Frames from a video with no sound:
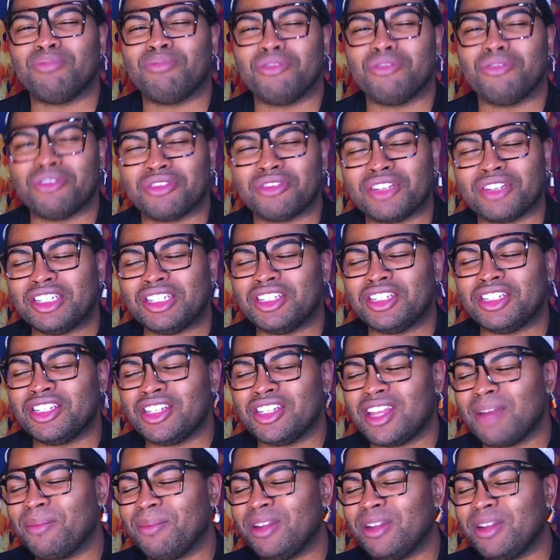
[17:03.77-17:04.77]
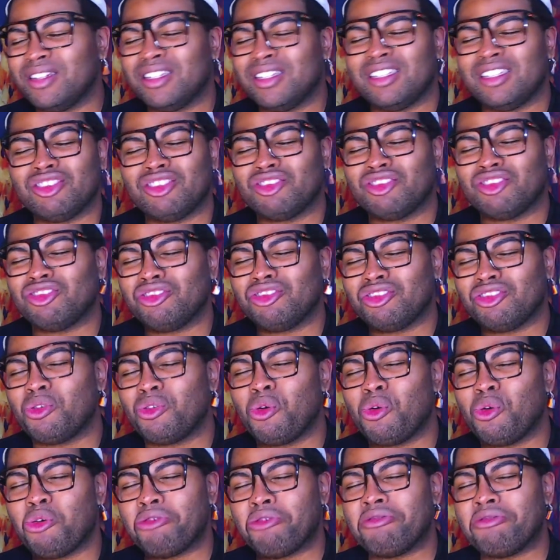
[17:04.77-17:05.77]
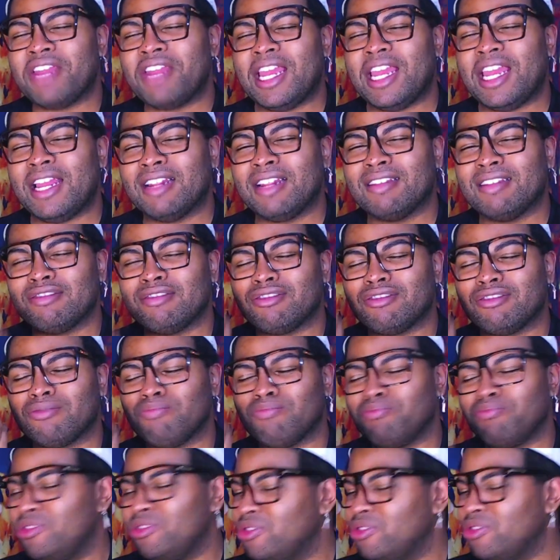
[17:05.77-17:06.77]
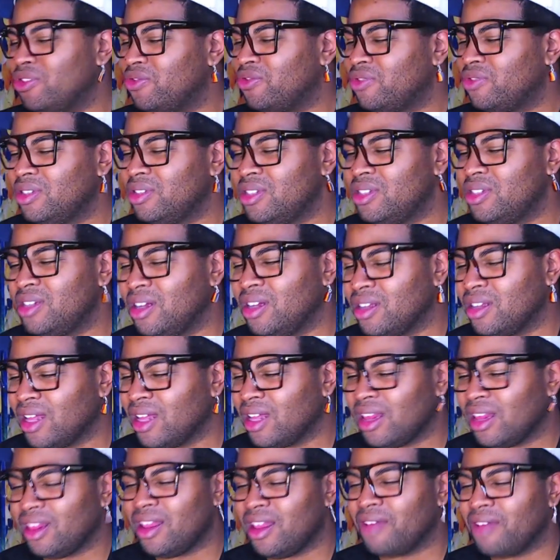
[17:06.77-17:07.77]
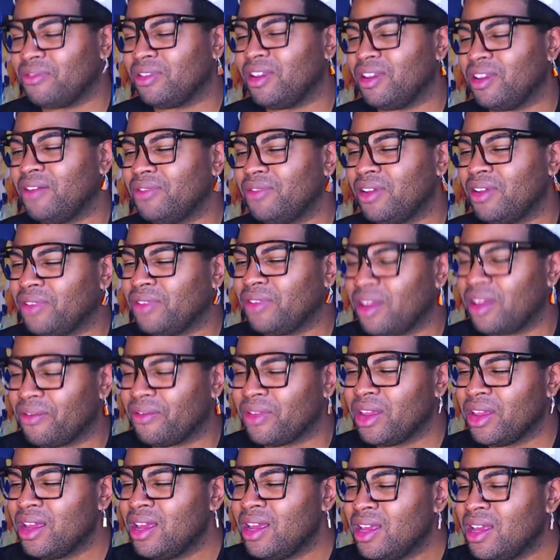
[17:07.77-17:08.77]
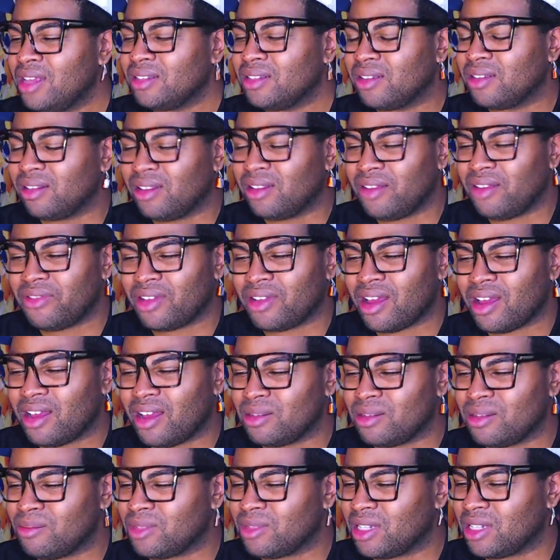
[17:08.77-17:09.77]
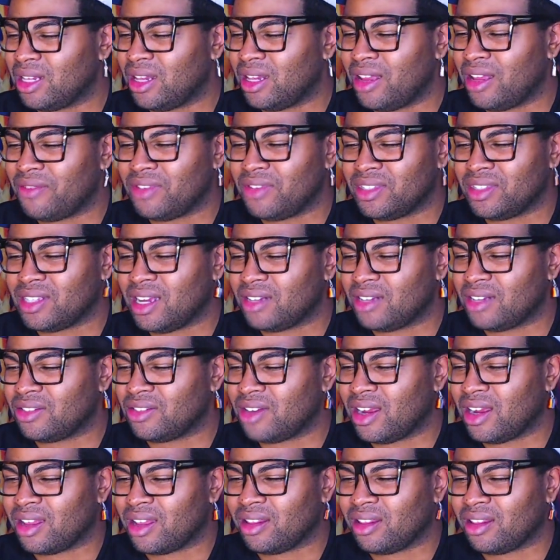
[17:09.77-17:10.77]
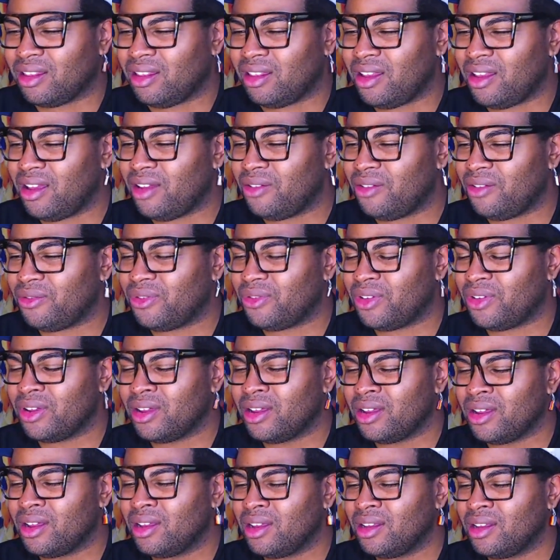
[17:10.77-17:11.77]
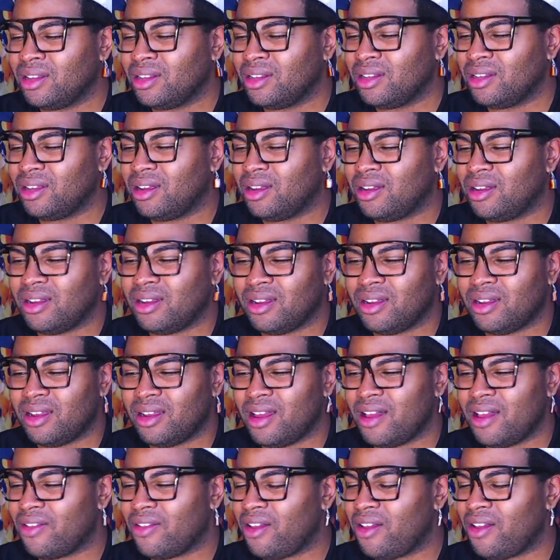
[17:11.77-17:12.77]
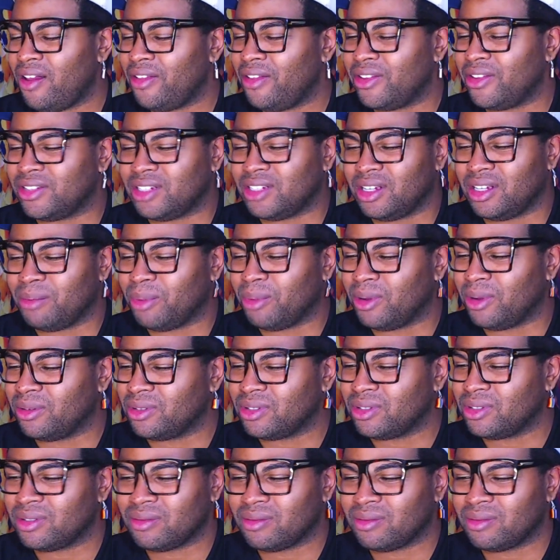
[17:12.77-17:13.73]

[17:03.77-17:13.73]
put into them, and they just look ornate and just beautiful. Oh, I love. So I love the costumes, love the soundtrack, love all the cheekbones.